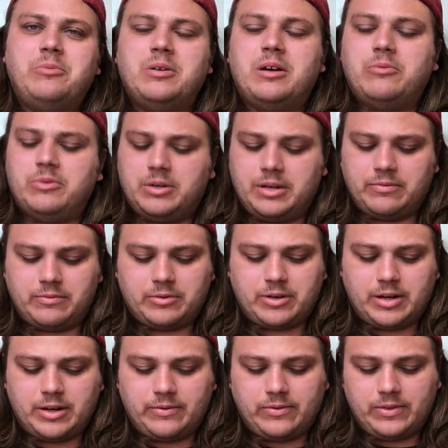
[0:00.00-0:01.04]
I will give them
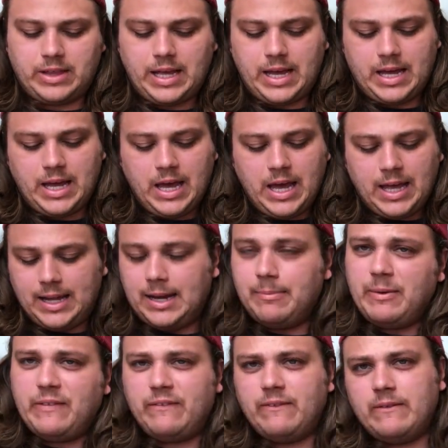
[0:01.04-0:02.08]
credit for that. And
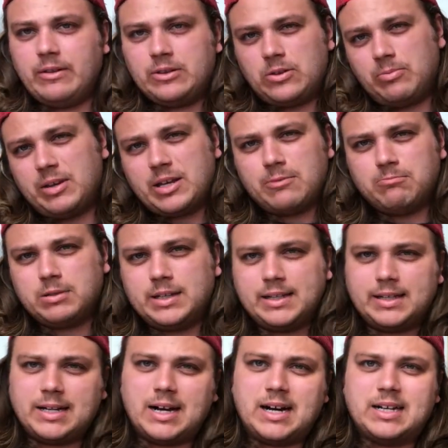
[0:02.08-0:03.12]
to be
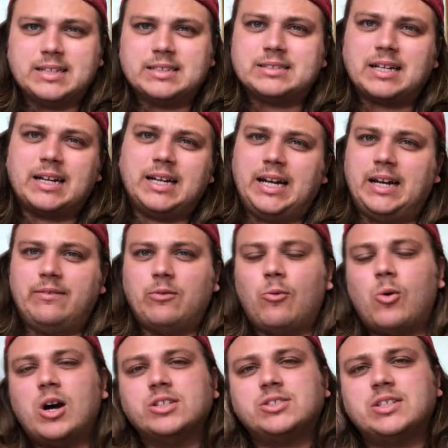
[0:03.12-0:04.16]
completely honest, I didn't even
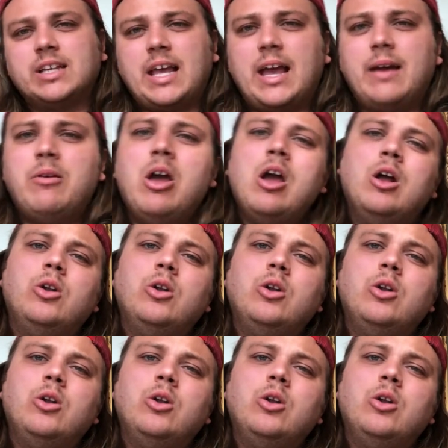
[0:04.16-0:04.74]
watch the game,